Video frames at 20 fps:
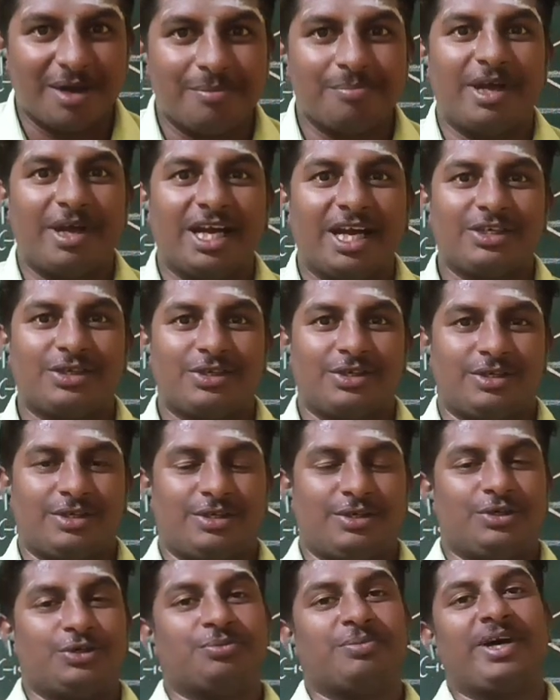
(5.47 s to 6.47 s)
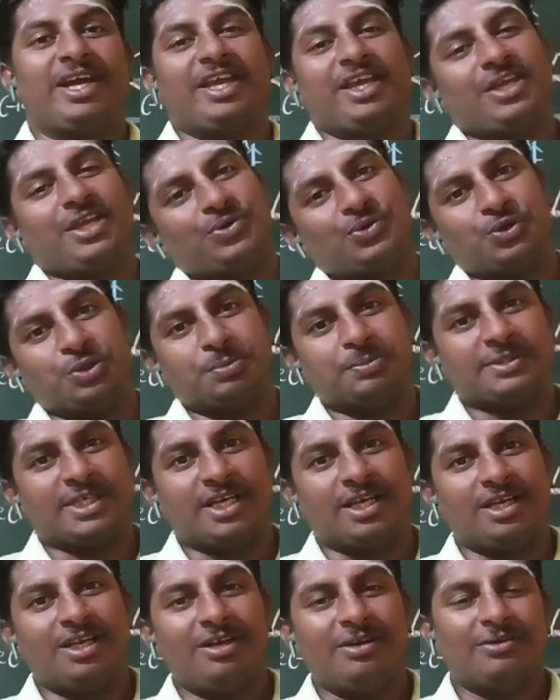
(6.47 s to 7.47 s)
back to my YouTube
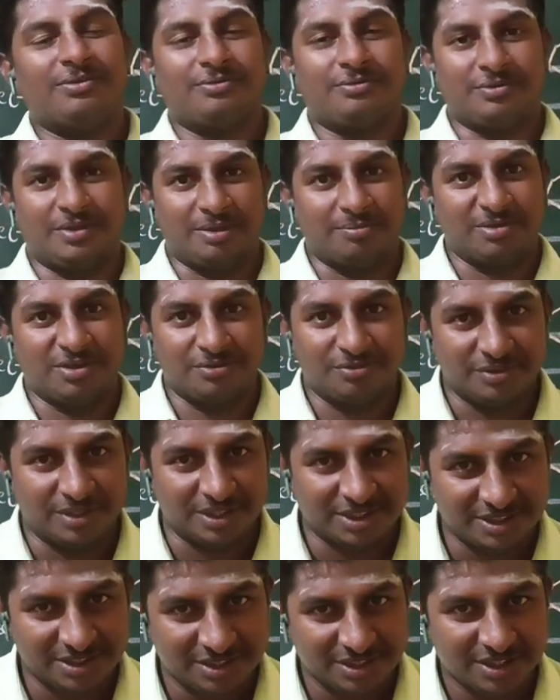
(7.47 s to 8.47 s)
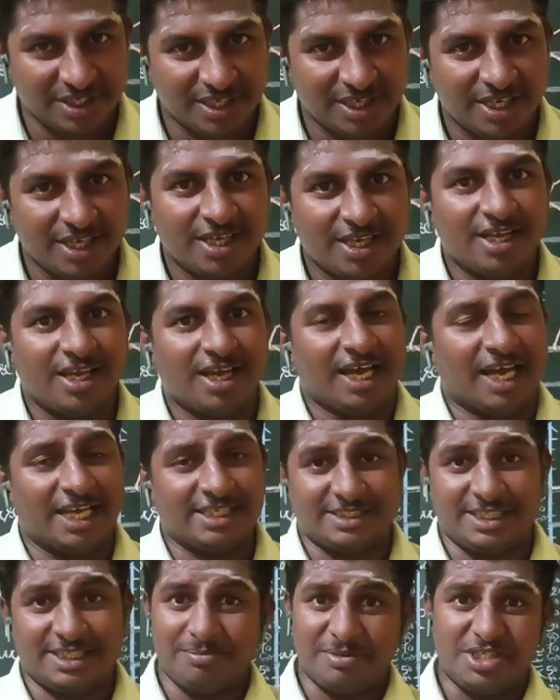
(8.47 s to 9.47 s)
channel, Farmer First.
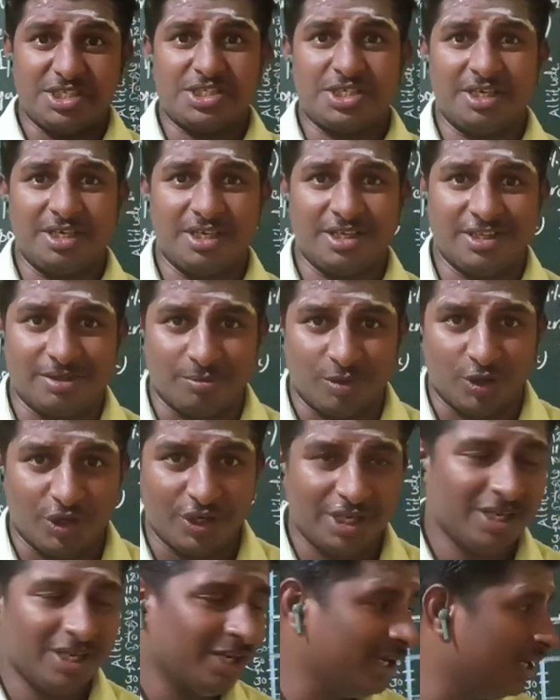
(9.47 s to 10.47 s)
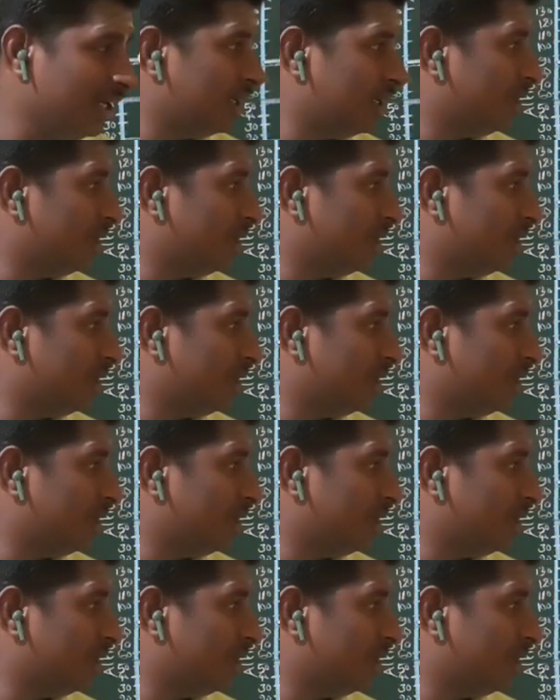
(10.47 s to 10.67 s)
As I mentioned in the morning,